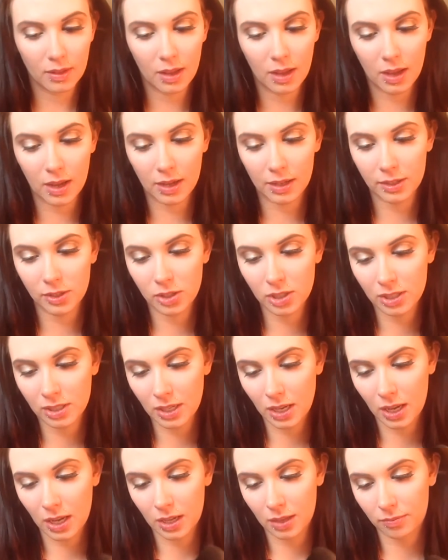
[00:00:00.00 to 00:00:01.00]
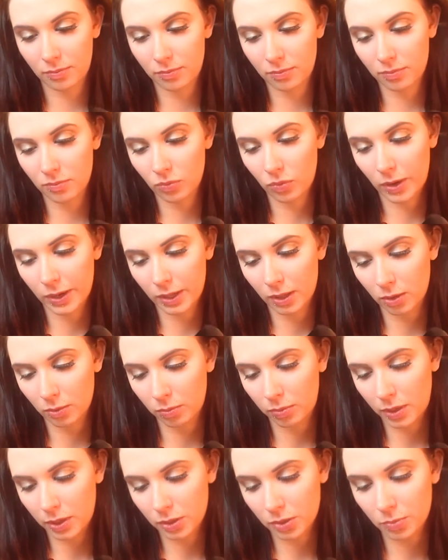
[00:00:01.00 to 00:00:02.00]
on just a regular
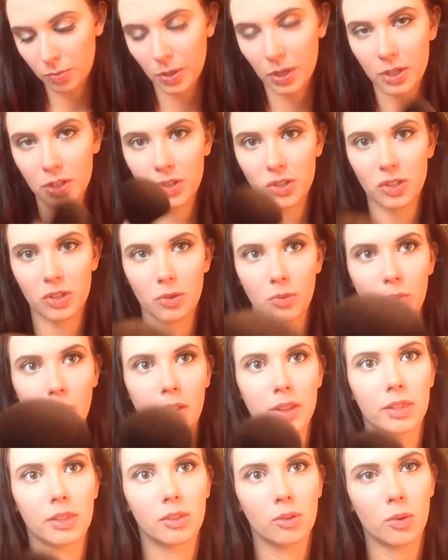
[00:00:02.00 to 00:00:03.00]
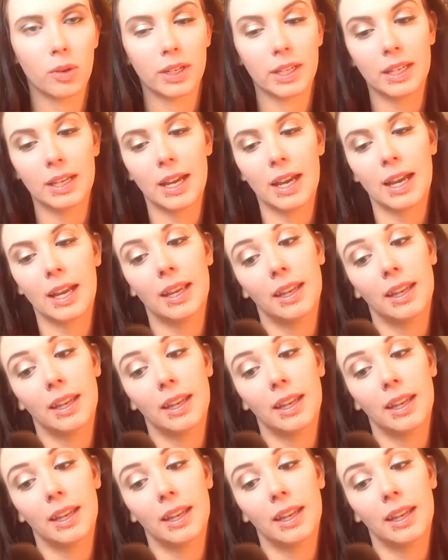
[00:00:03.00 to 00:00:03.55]
blush brush, so 129.